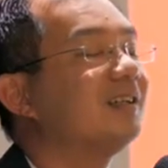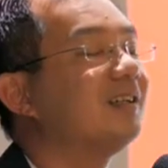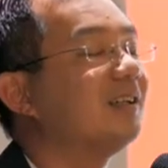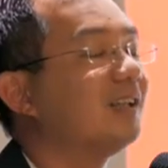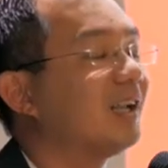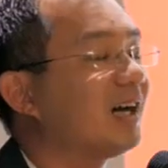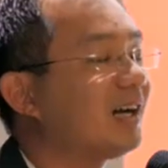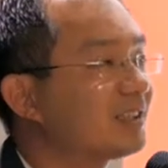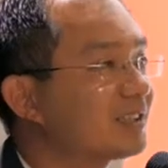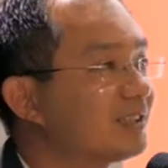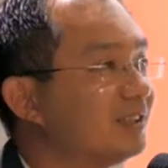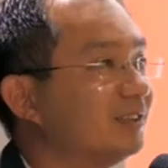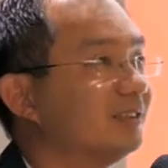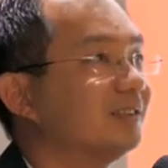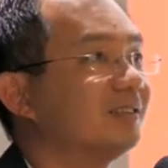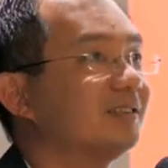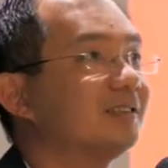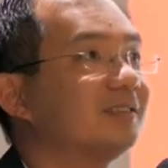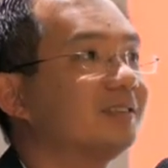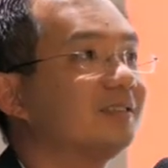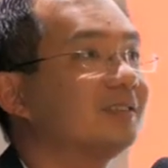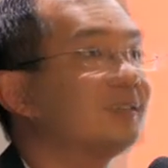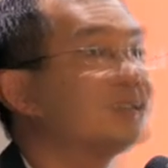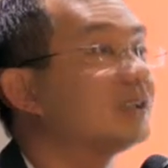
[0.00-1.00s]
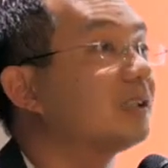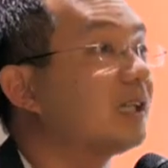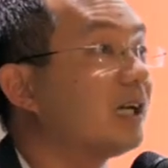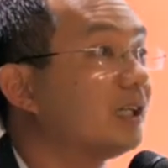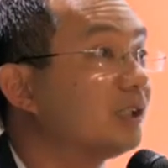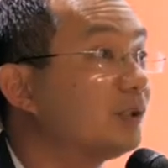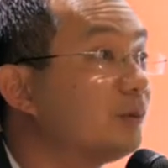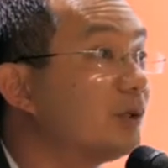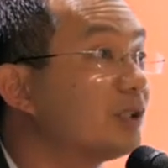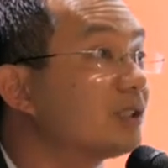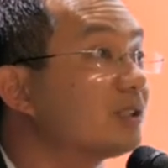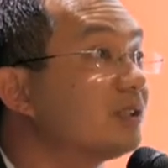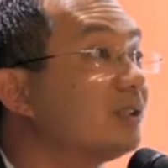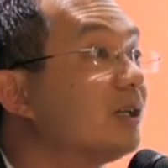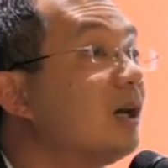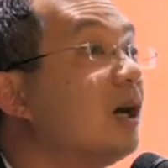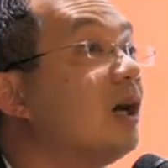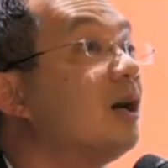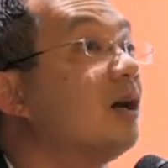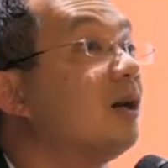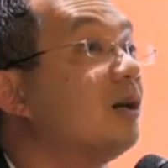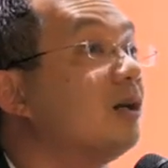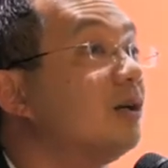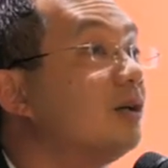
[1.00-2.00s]
Last year, the title was
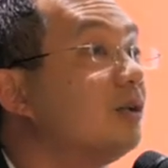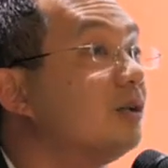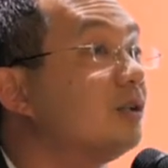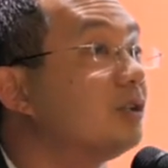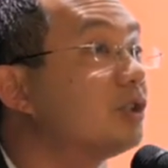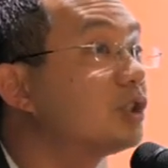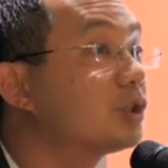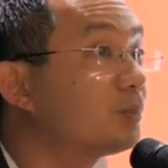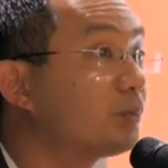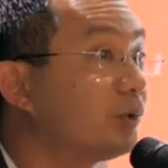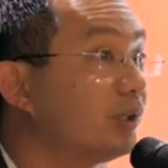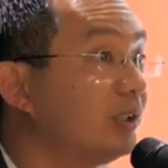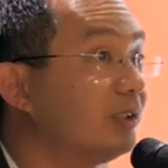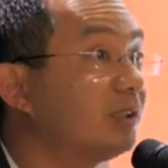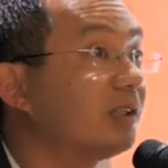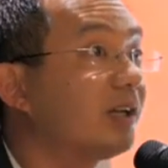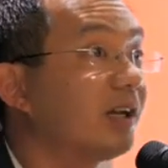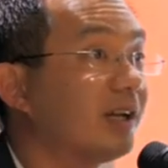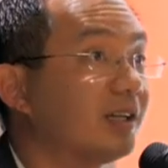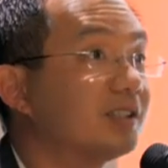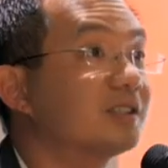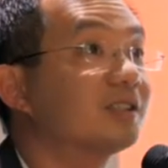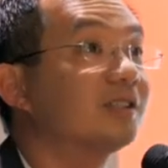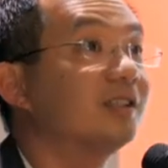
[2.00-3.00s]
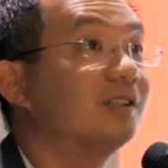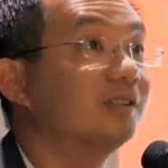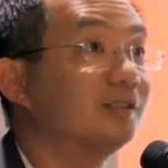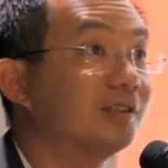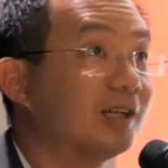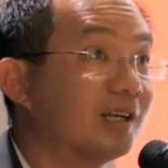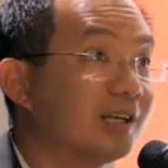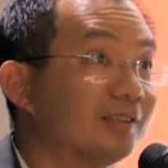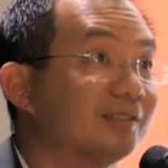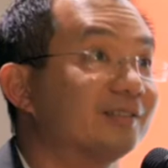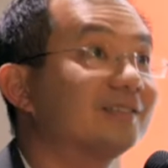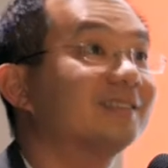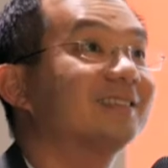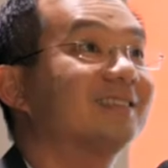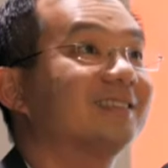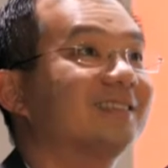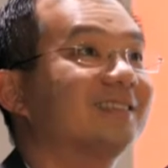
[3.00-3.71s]
Spring Has Arrived.